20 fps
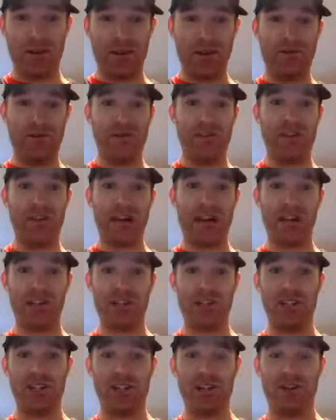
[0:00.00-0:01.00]
he'd
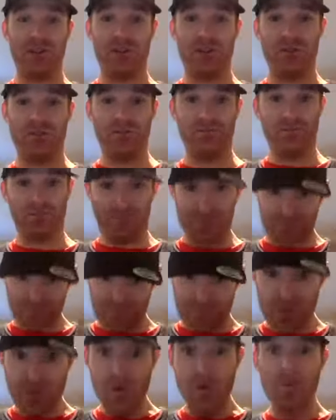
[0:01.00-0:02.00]
actually,
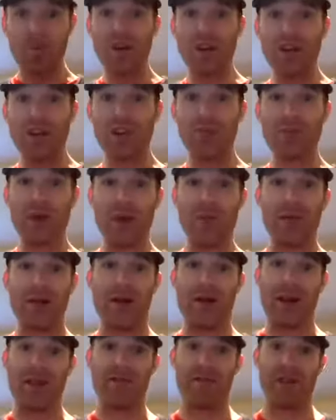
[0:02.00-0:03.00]
went on the
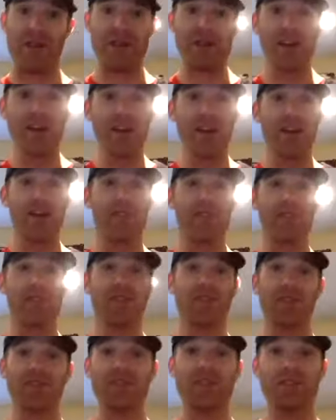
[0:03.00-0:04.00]
webinar and everything. If he
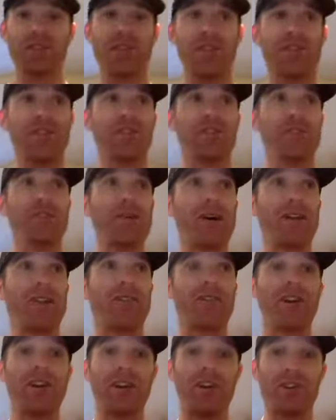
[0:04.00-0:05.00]
doesn't, it doesn't
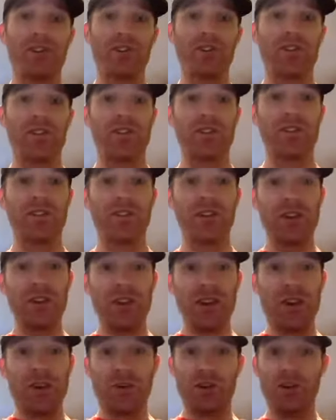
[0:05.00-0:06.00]
matter, right? Just
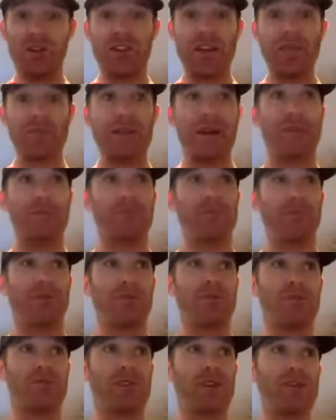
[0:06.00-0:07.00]
help that
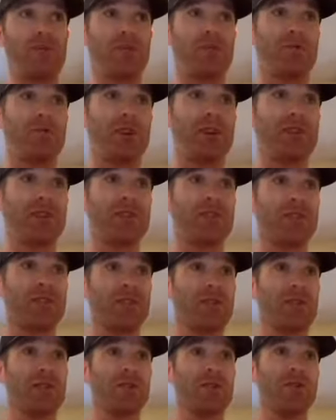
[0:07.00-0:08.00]
person out, right?
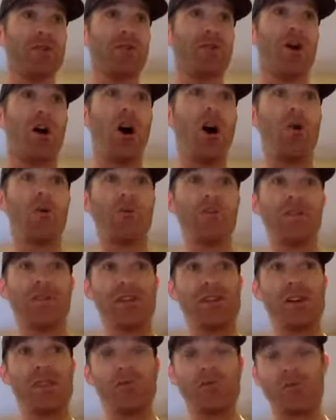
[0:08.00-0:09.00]
So always
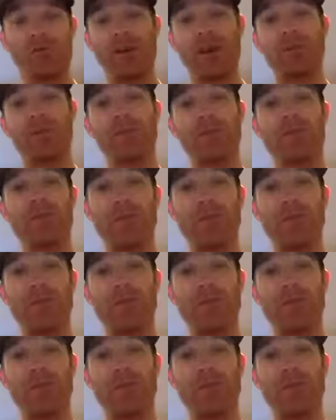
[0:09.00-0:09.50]
think how you can help the